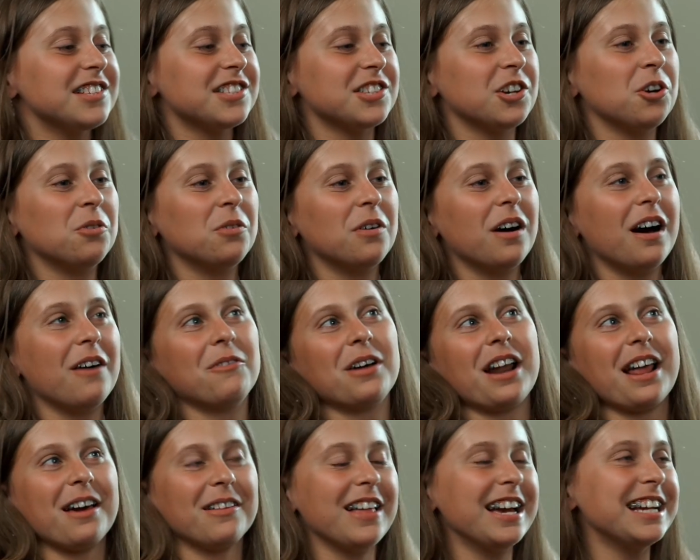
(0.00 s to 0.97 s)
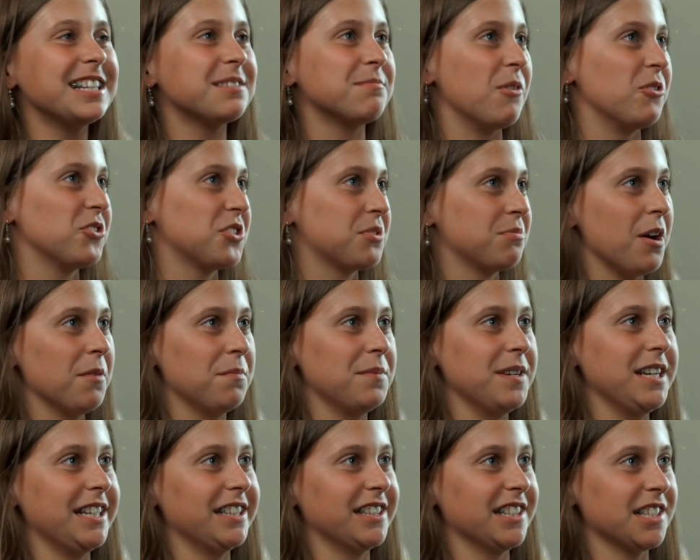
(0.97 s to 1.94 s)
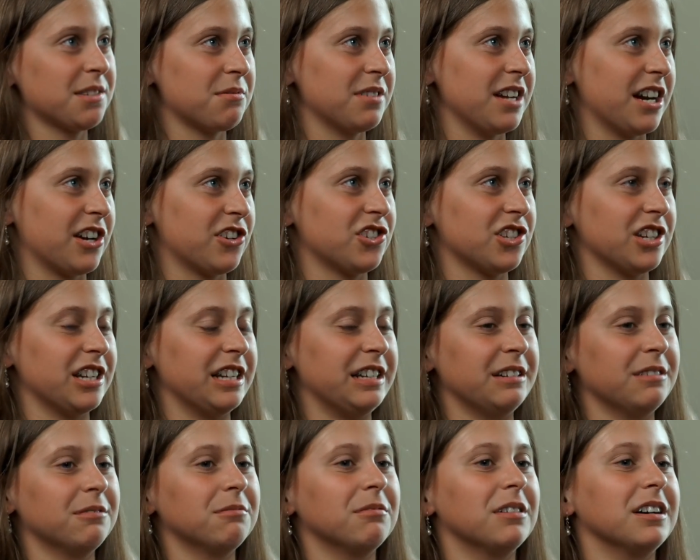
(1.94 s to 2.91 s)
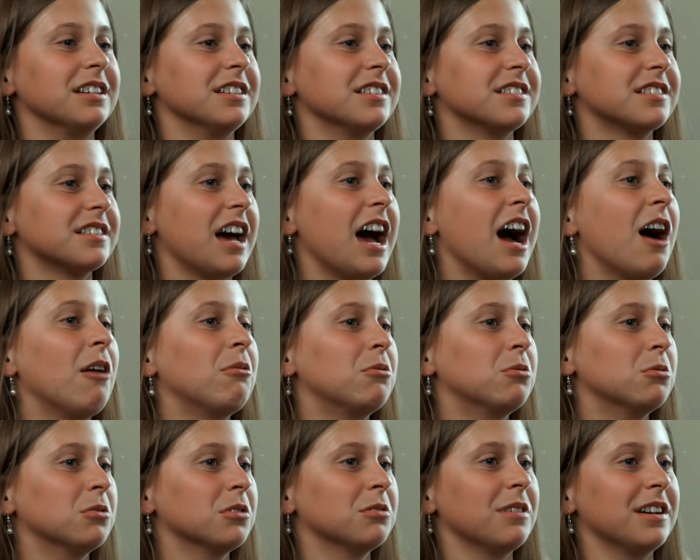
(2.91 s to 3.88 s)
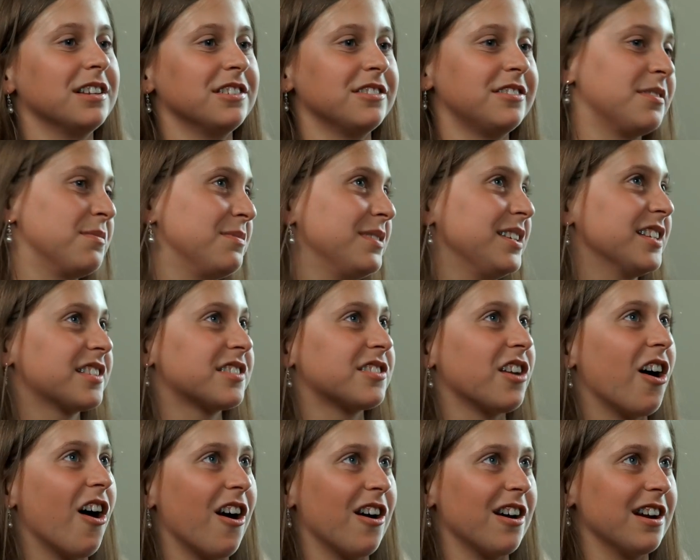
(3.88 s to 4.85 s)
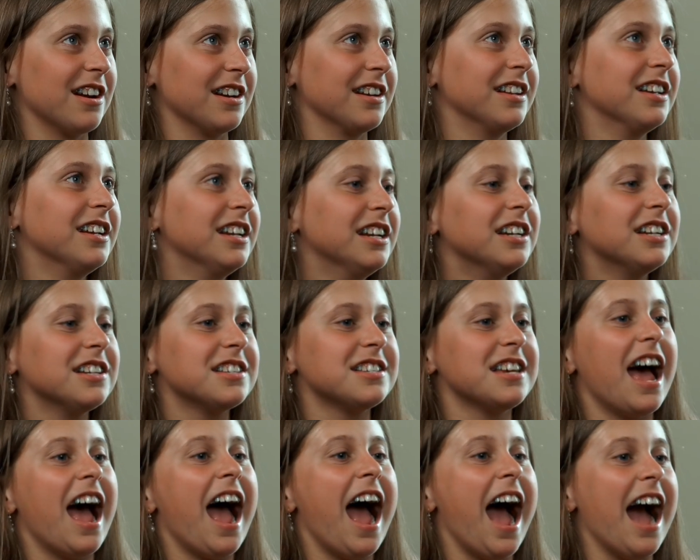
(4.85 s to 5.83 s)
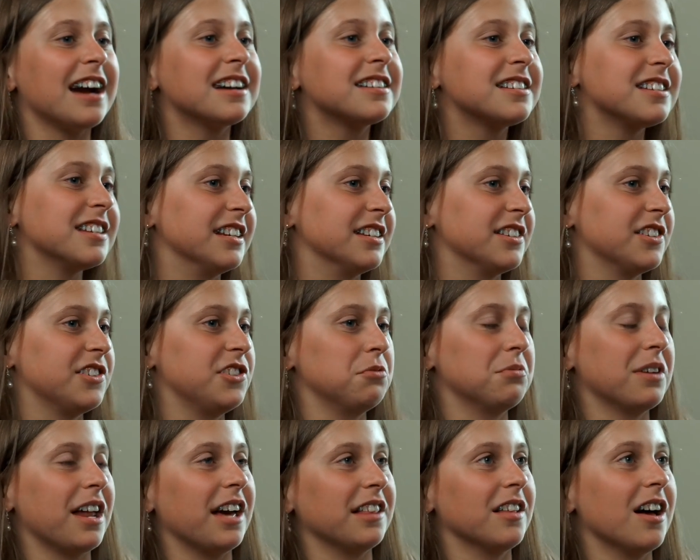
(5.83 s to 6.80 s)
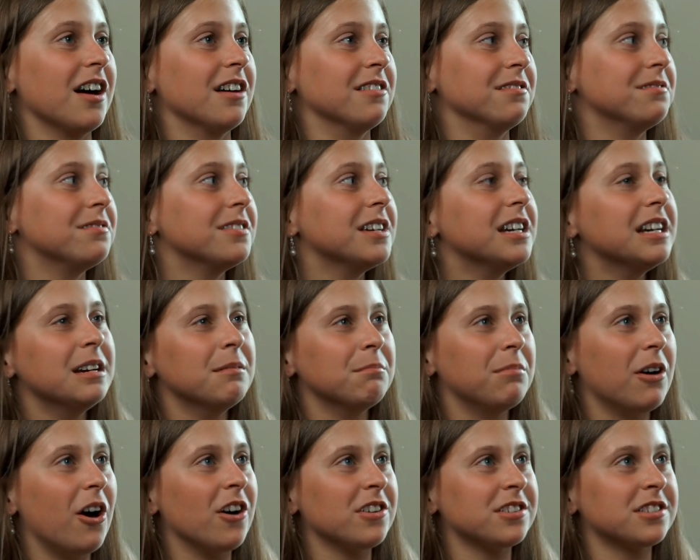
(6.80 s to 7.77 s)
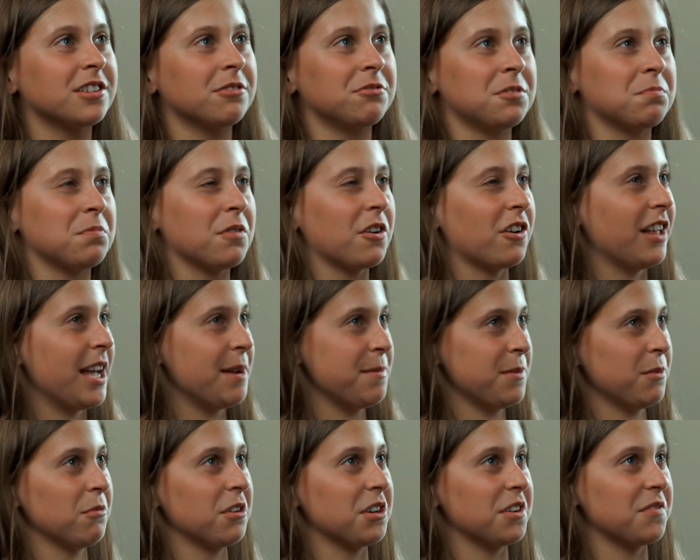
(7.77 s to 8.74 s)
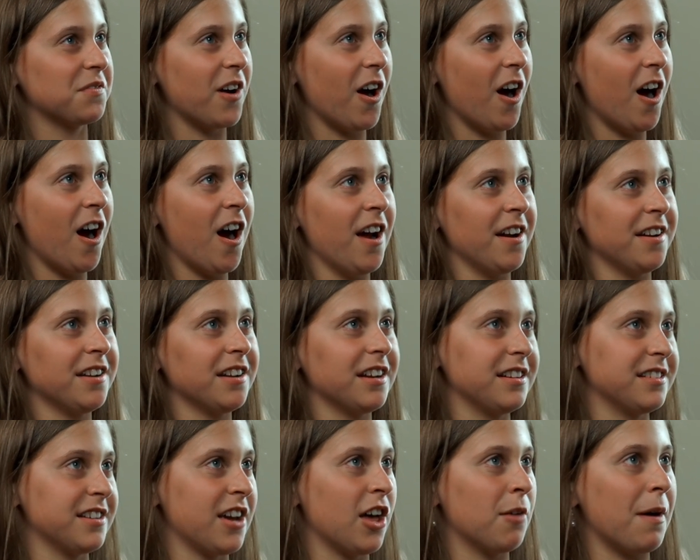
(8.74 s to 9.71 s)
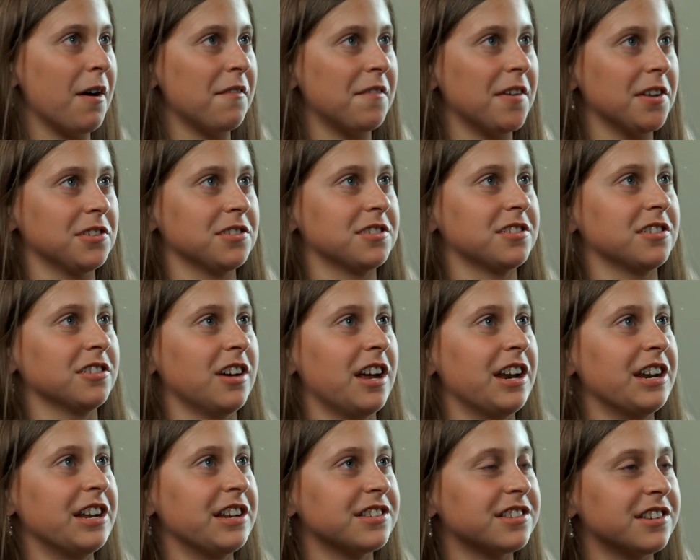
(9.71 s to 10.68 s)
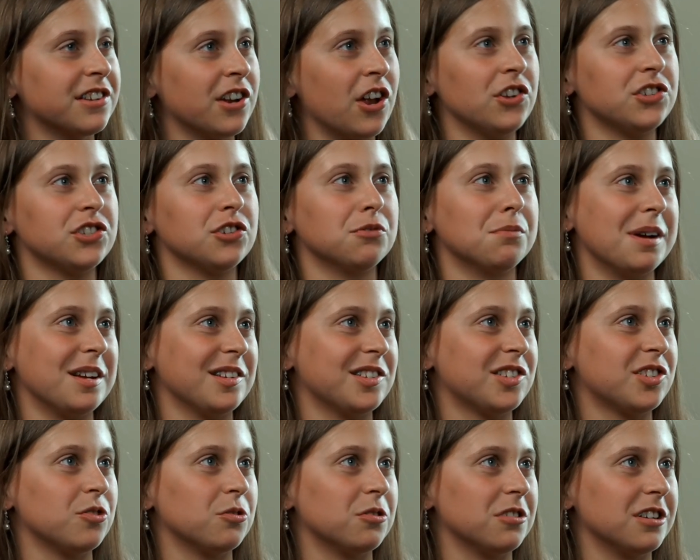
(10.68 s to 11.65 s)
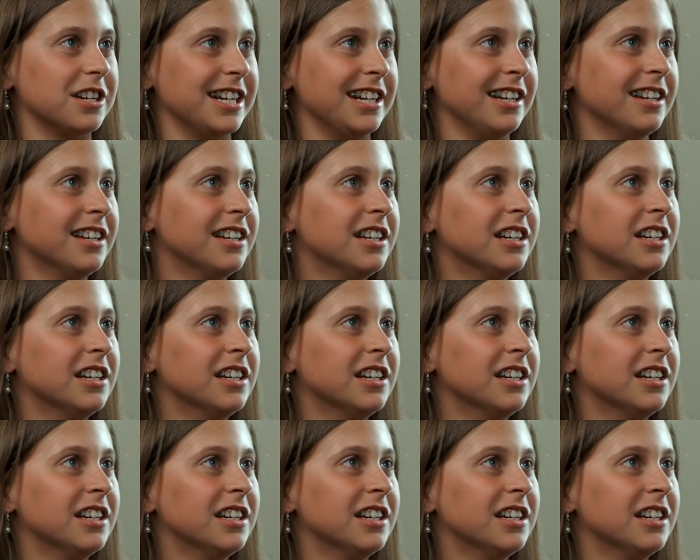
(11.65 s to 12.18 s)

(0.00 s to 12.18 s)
So what I liked most about being in this production was how cool it was to be a star and to act and to do what I love, but also to proclaim the word of God and tell about Father Solanas and also my story